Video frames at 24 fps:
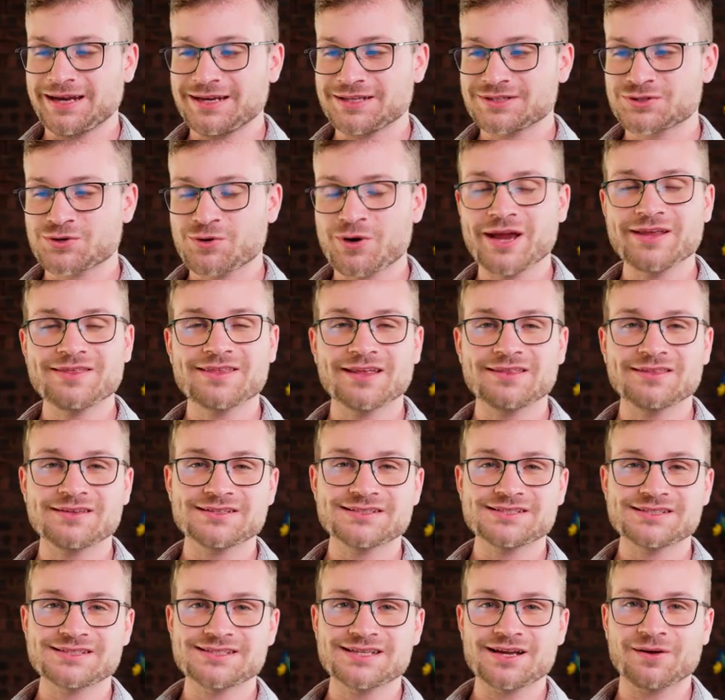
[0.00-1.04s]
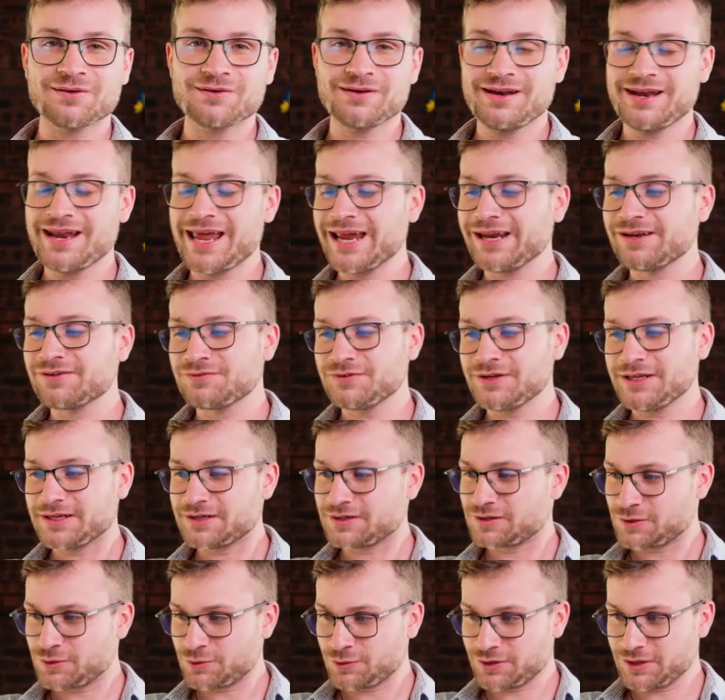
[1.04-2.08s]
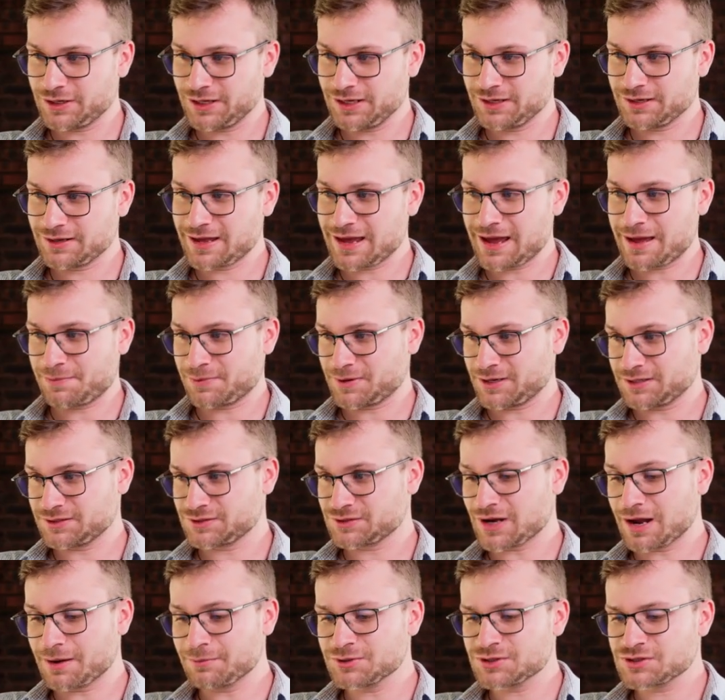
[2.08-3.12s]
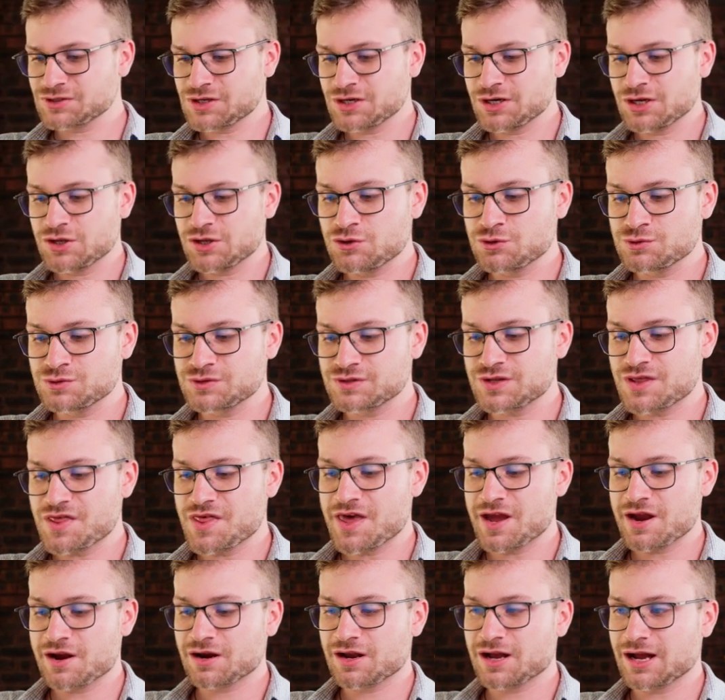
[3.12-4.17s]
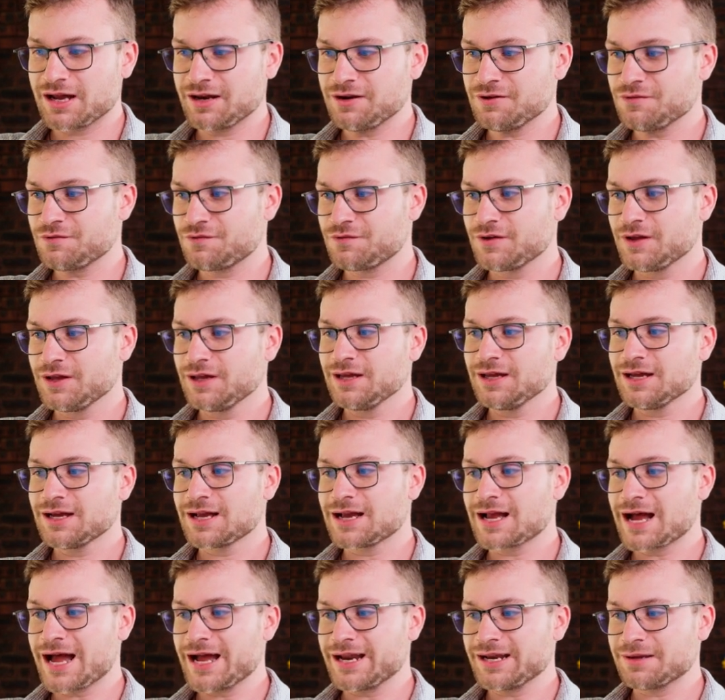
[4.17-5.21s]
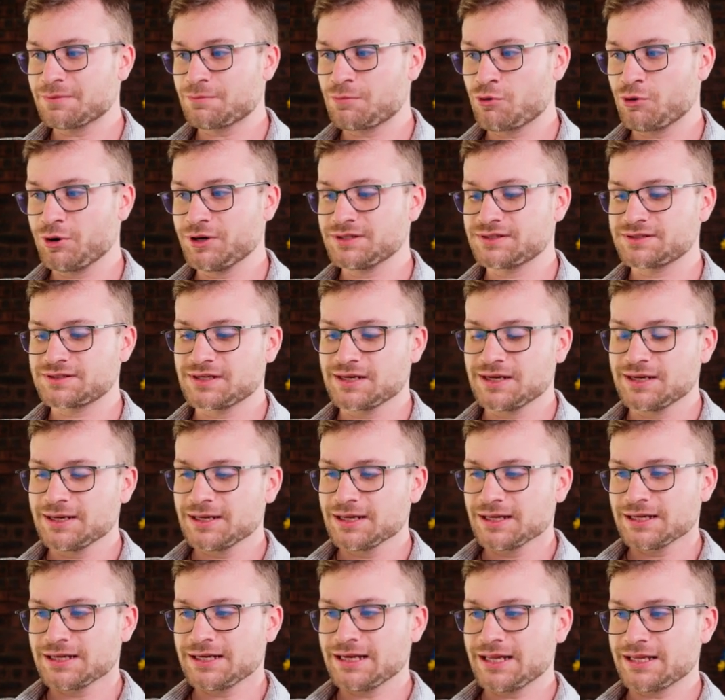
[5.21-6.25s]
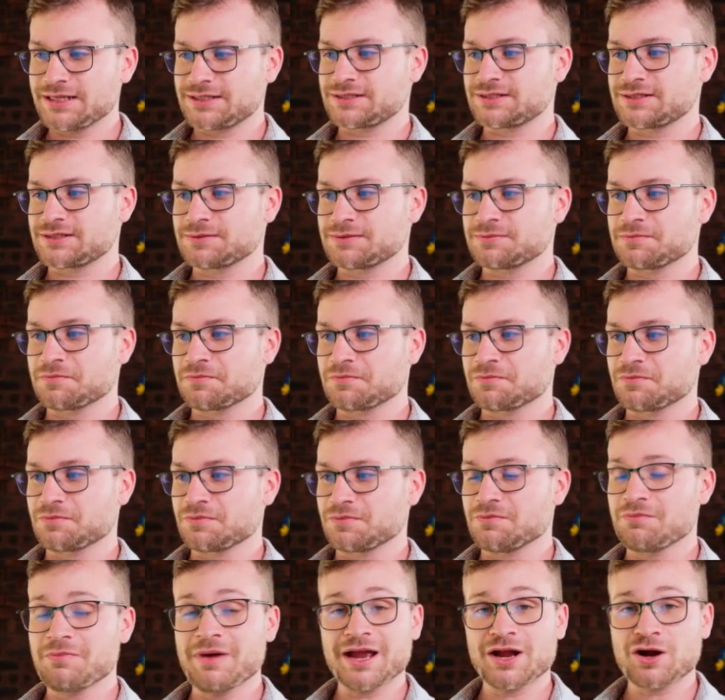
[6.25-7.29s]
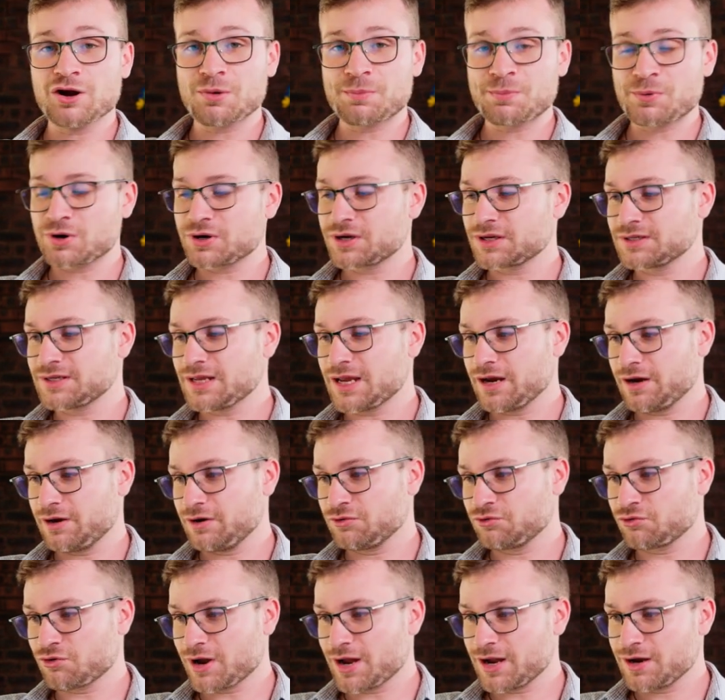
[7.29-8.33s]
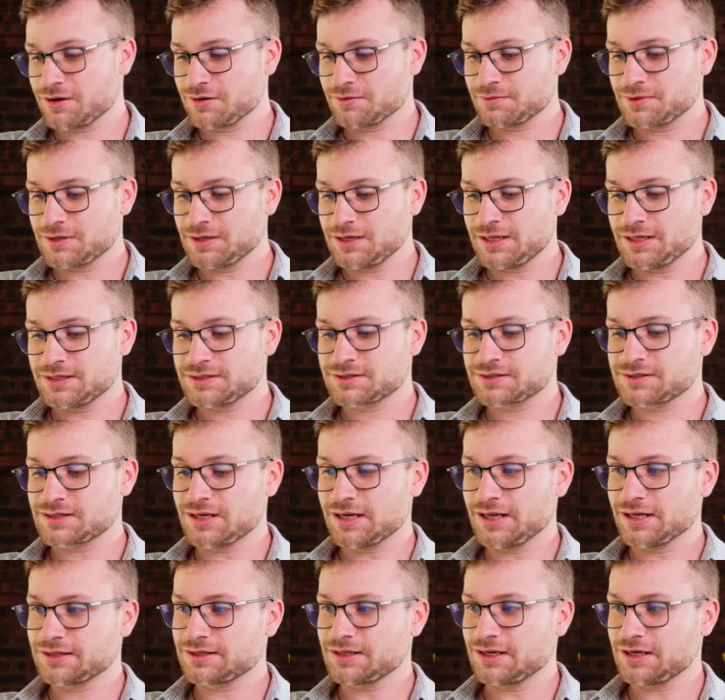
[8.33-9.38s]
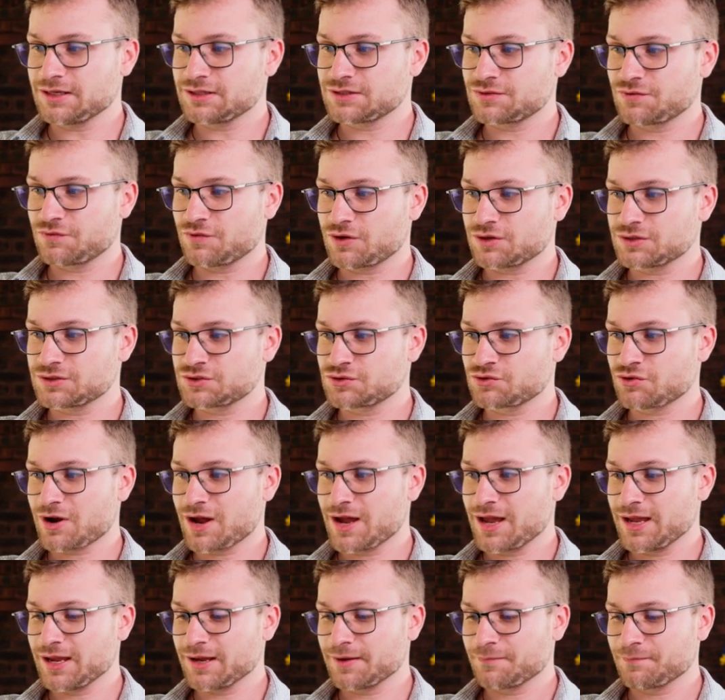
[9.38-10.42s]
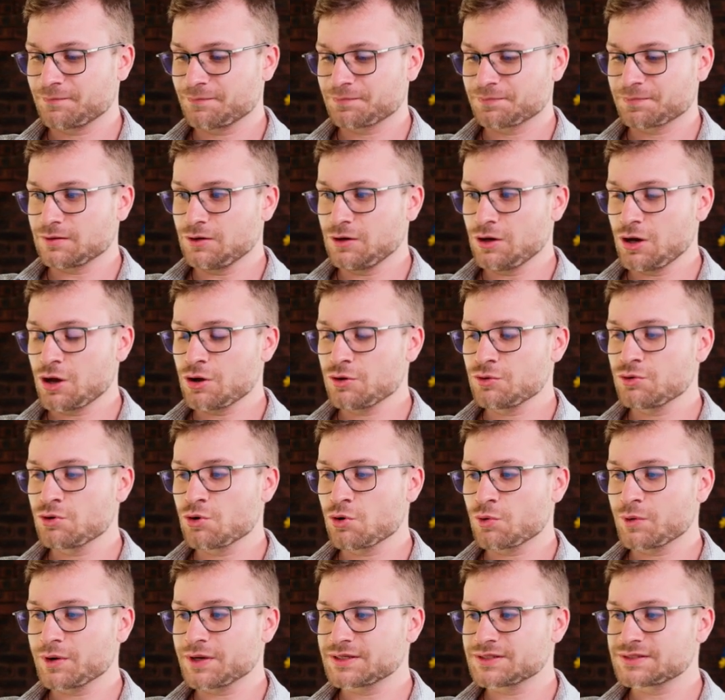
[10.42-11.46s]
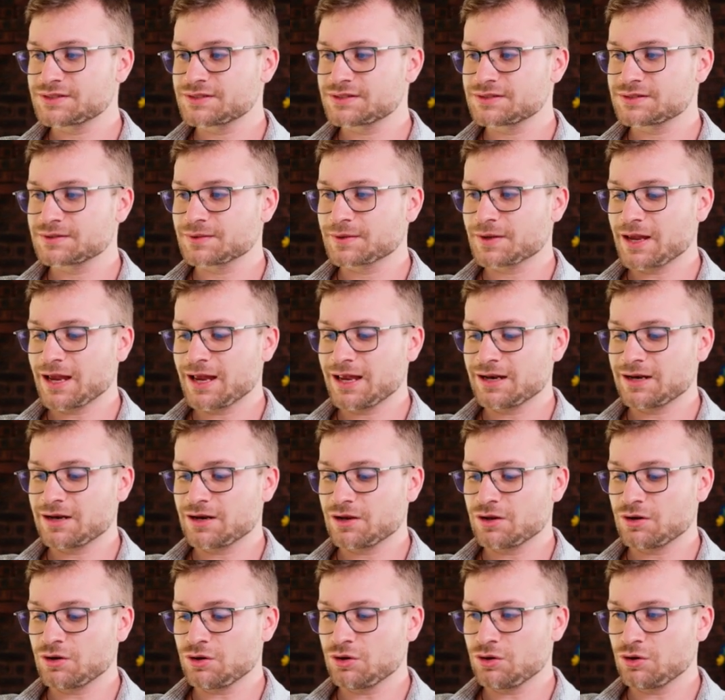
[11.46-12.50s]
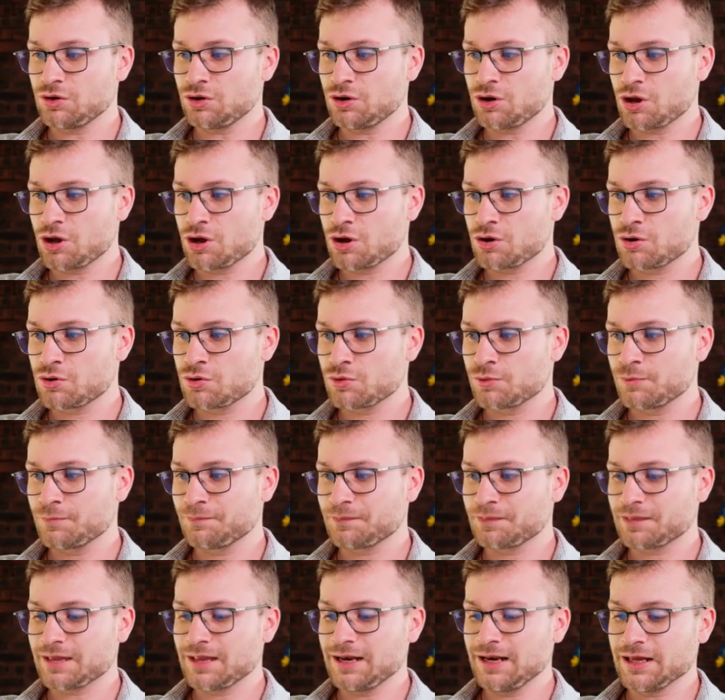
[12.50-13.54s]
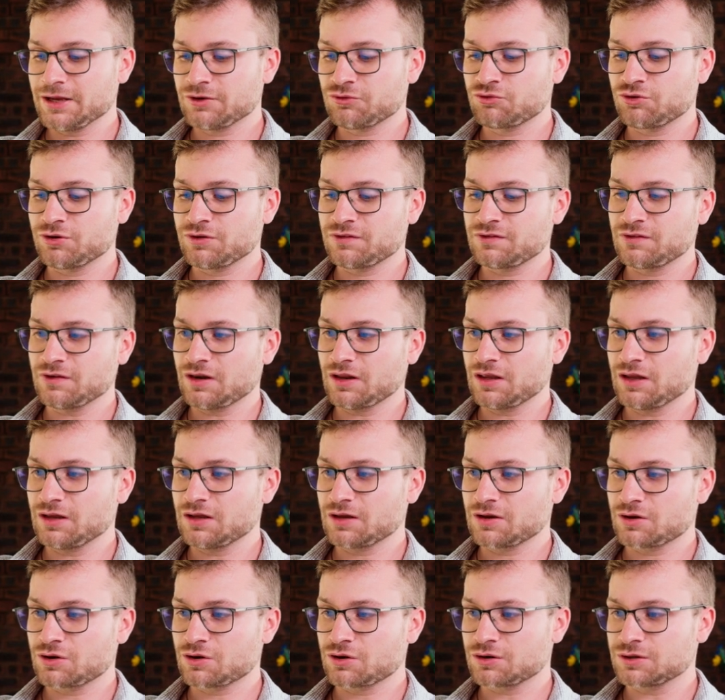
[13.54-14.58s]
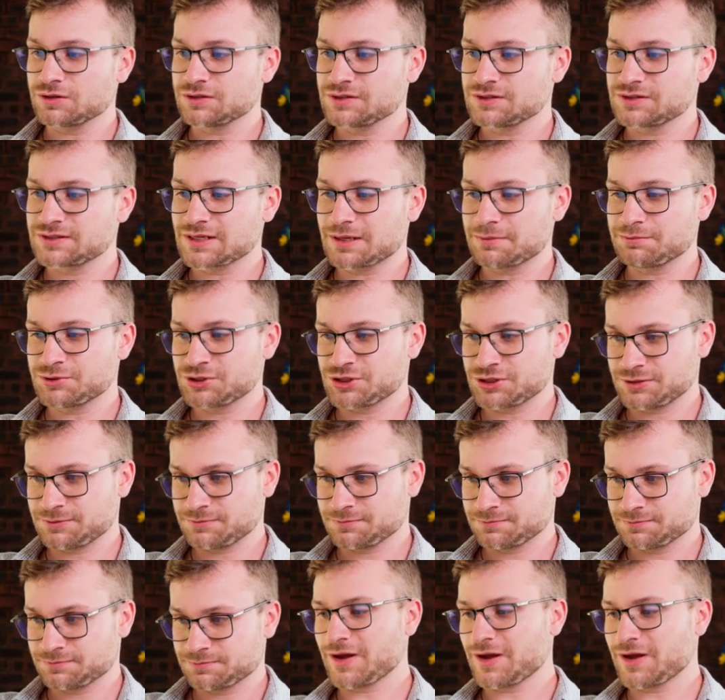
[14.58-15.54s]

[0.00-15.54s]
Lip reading: And it's great that this is now natively included in CapCut. So I'm just use their kind of guiding points. Let's make our product a hairdryer. Let's select it as fast drying, low noise, and low electricity consumption.